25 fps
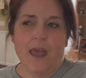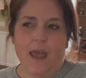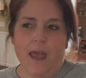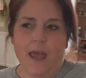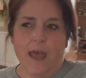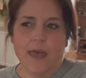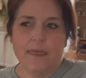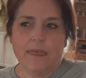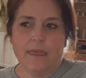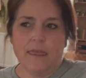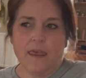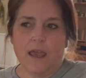
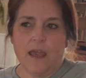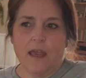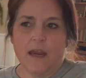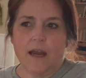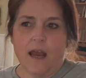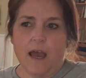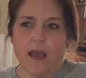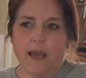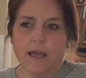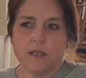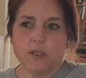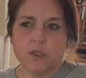And then
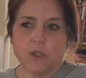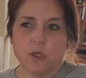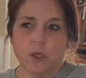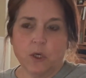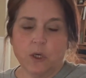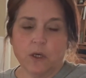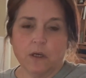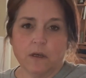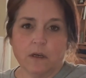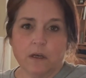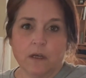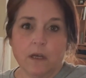I
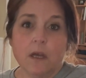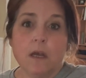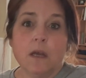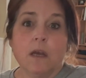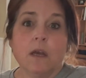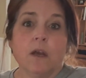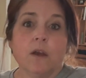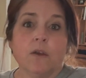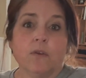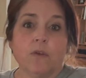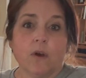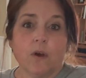took
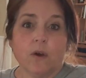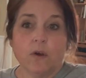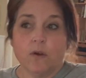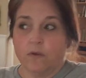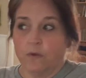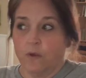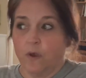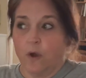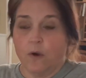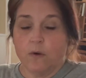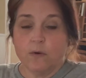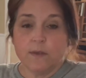
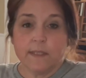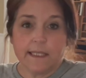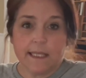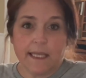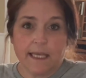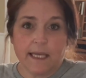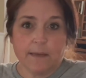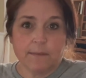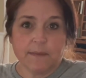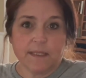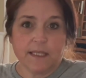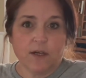those
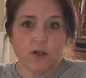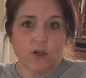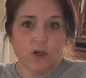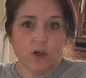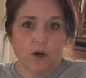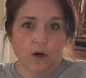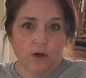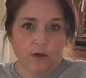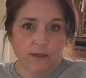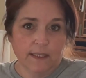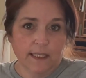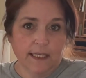lamps that are
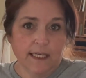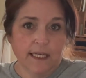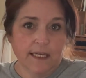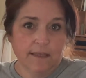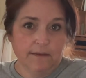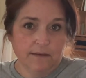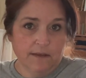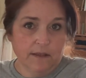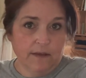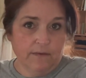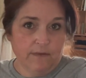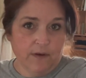currently in
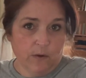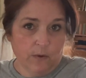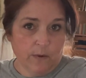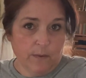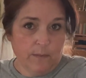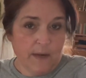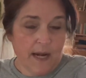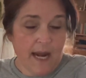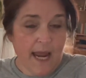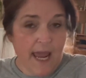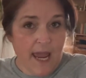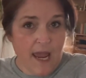the living
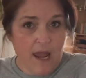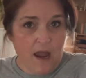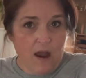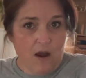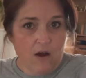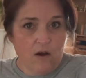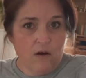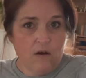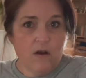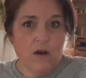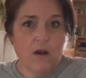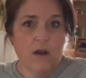room
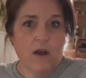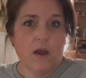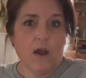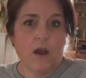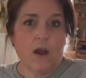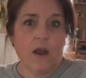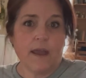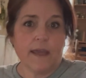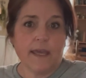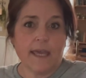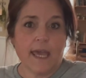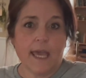now,
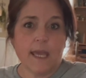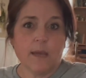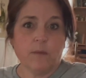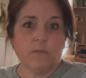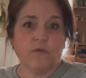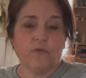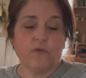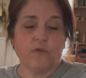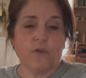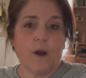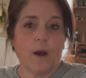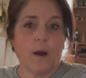came
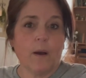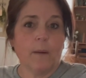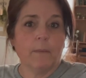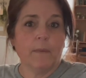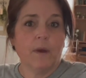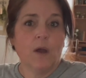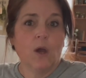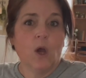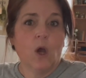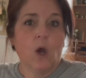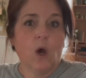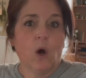from
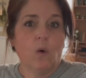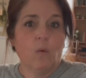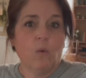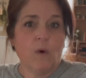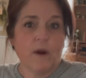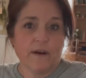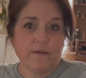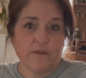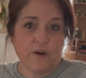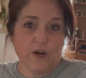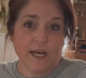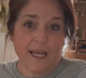one
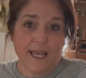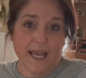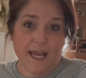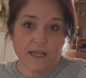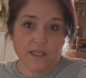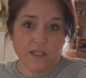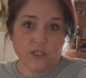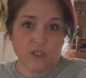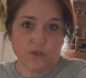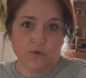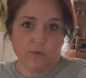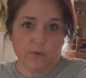of our
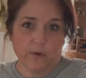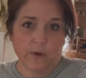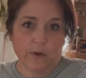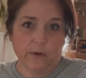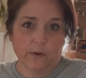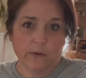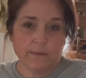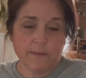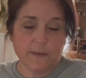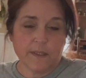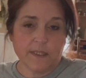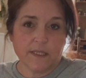guest
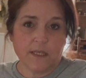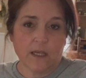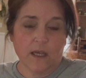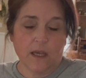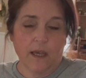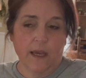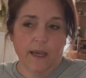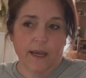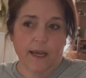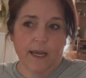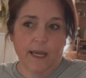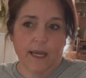rooms,
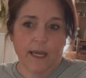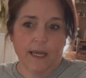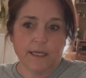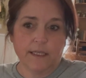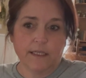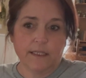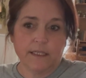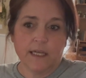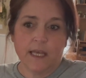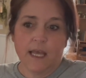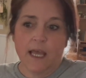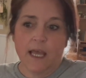and